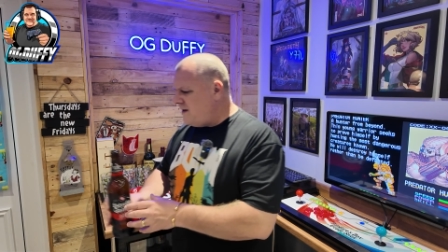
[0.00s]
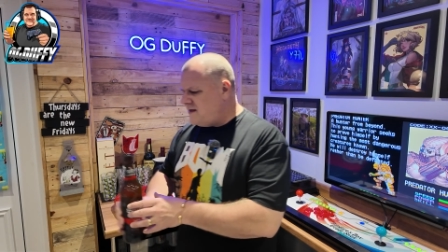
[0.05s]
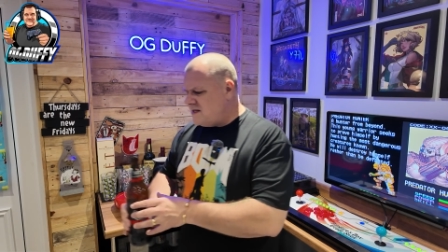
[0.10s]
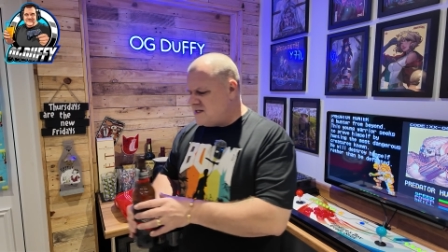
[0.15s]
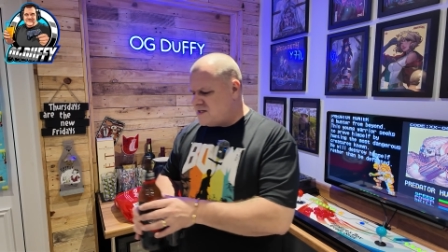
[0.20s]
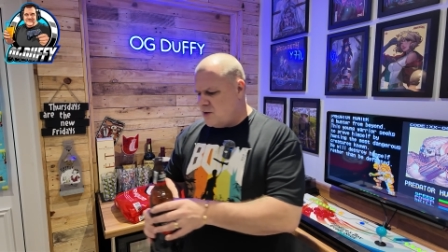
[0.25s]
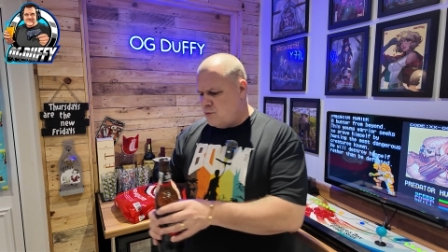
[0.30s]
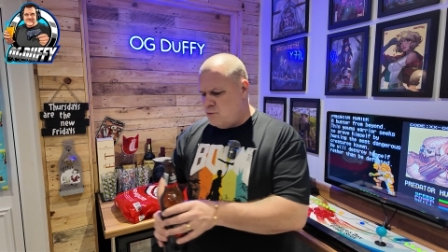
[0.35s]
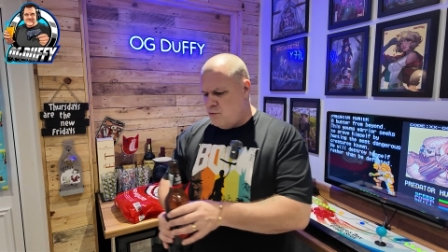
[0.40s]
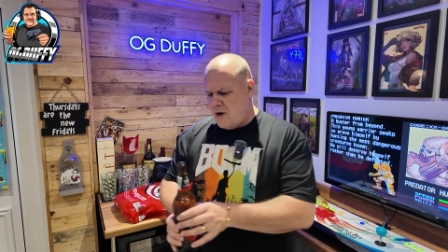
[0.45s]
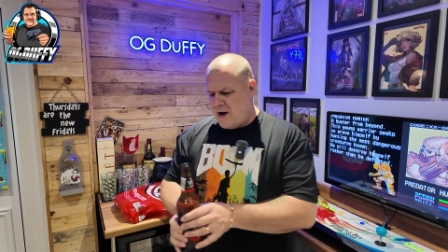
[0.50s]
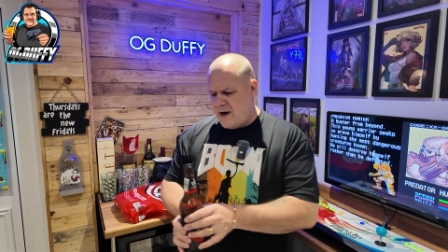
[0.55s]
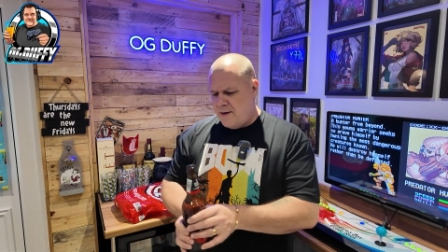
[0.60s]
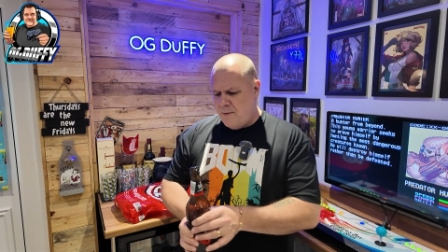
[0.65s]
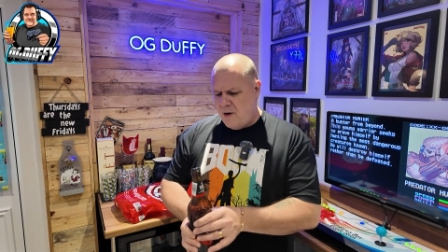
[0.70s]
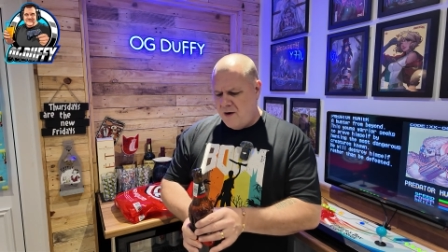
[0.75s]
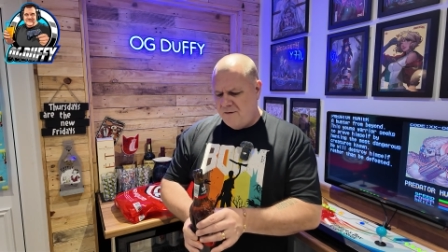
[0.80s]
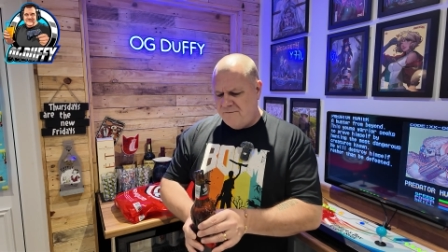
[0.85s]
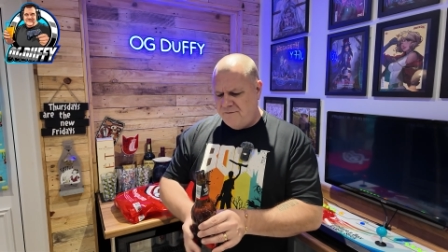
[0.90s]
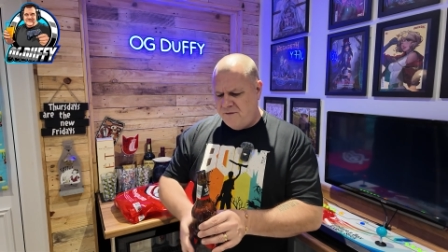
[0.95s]
had this on one of
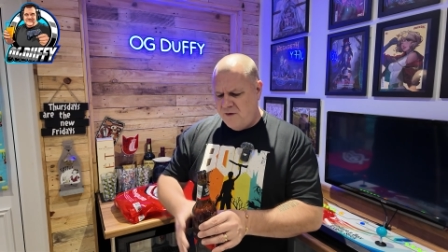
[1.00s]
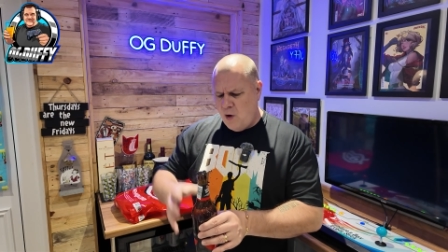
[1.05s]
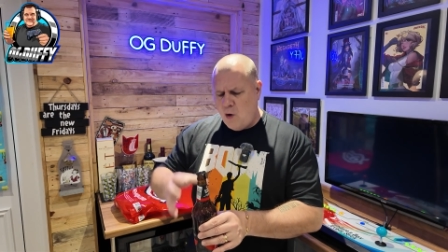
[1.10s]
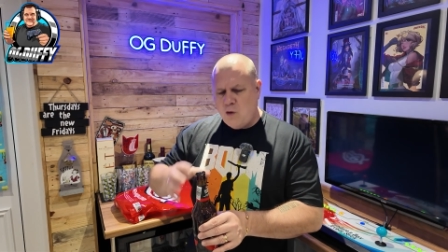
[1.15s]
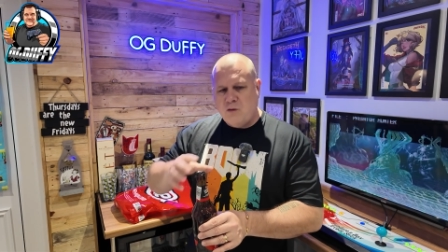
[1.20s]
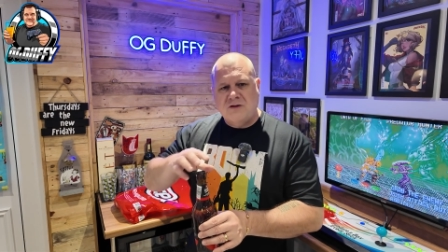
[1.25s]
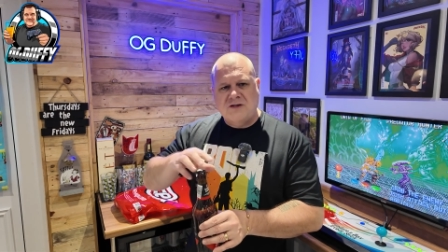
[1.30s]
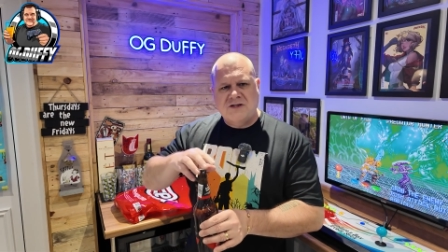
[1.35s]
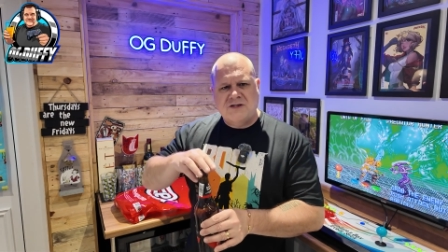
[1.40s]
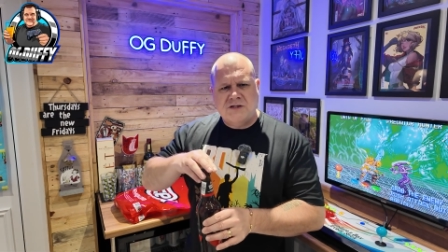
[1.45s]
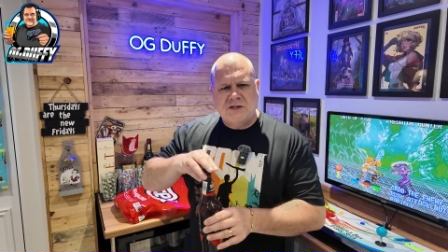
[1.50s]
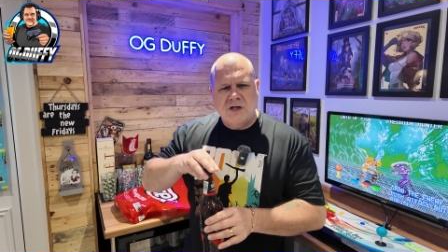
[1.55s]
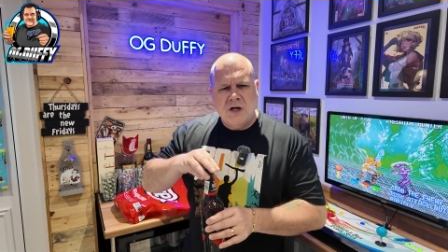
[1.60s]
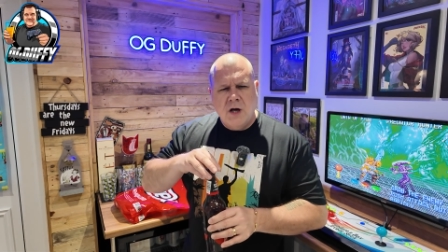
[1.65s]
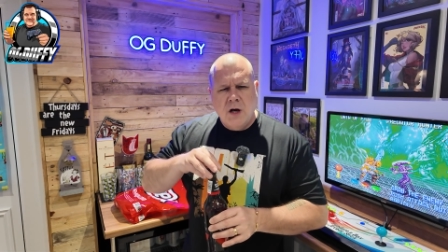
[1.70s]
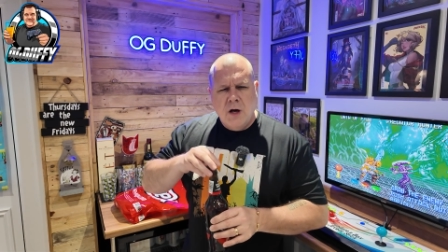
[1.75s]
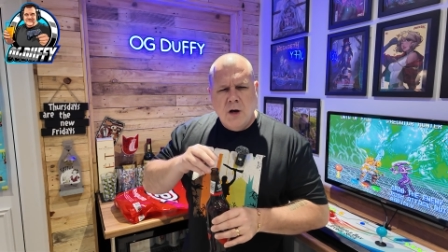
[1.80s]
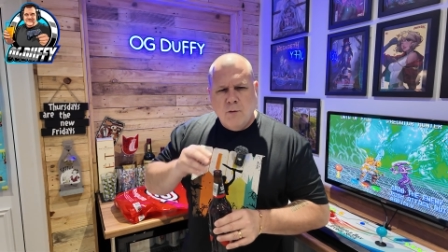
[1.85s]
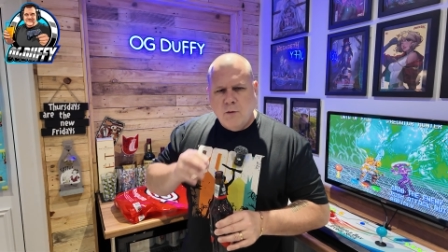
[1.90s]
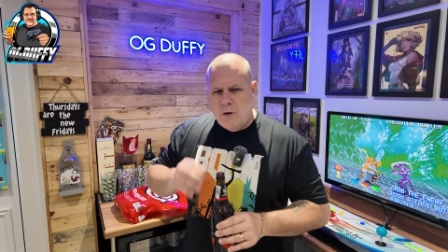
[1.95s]
my vlogs
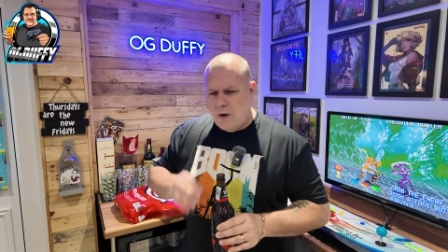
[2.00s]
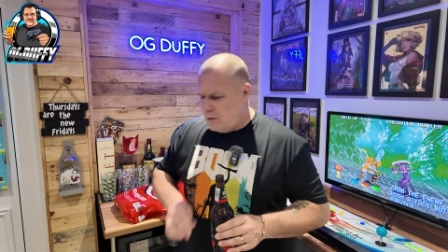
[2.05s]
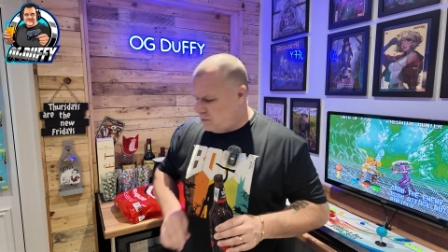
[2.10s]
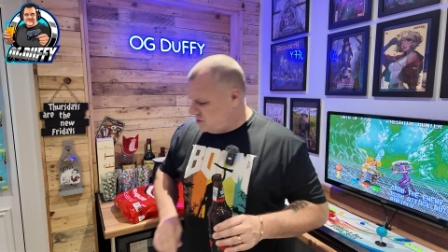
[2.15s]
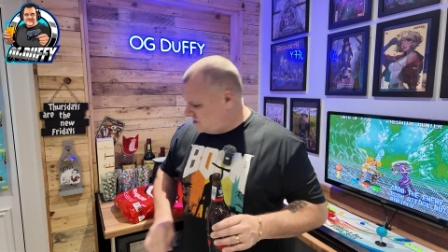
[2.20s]
where I